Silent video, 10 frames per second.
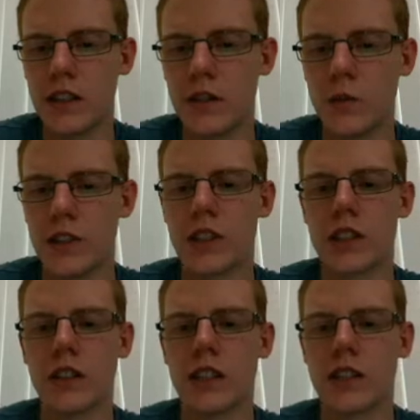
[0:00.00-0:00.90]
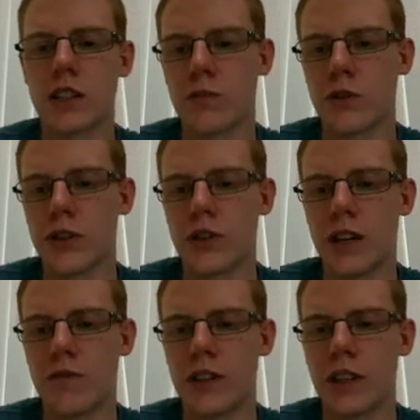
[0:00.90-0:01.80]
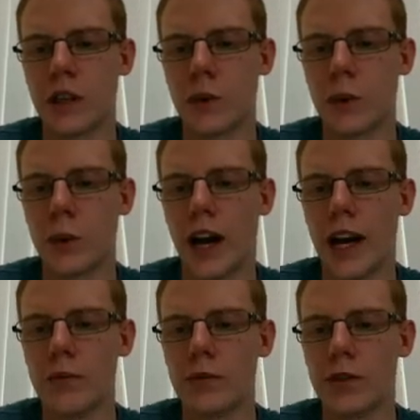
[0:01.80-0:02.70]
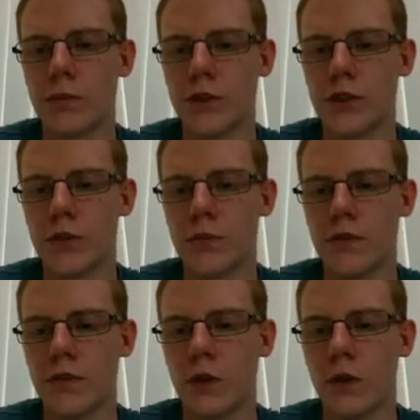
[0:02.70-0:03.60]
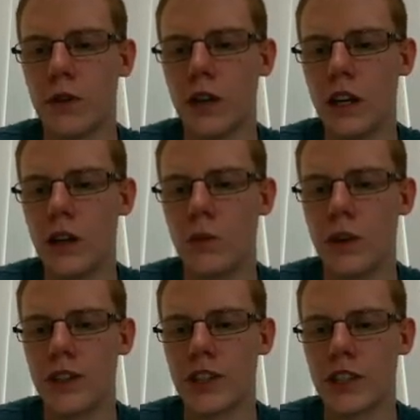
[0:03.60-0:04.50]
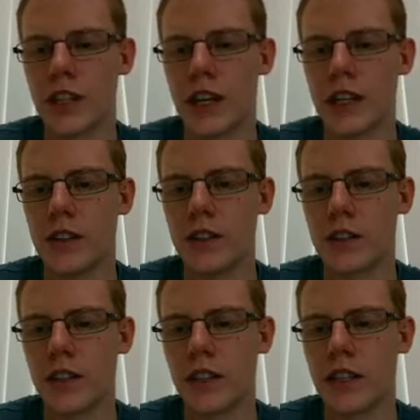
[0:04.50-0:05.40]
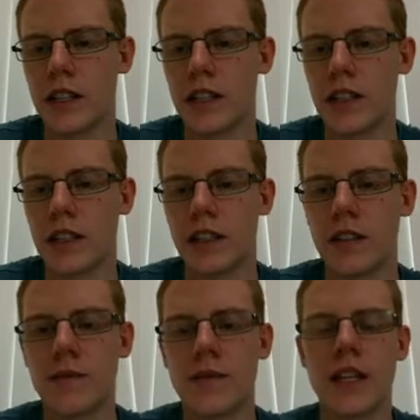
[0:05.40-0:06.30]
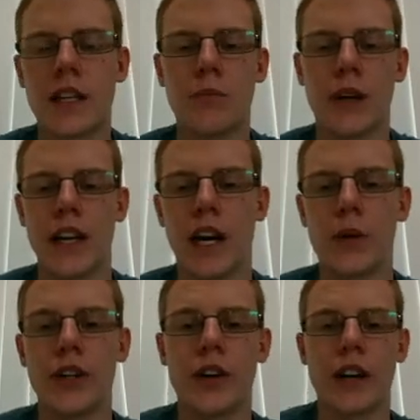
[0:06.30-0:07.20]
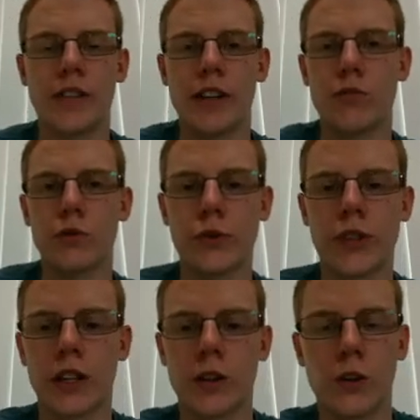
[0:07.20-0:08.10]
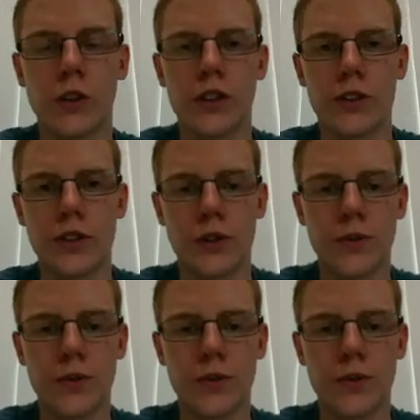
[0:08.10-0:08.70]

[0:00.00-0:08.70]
which still lets us produce everything that we were able to produce before with just a goes to c, dc. But now we don't have any rules that are longer than 2.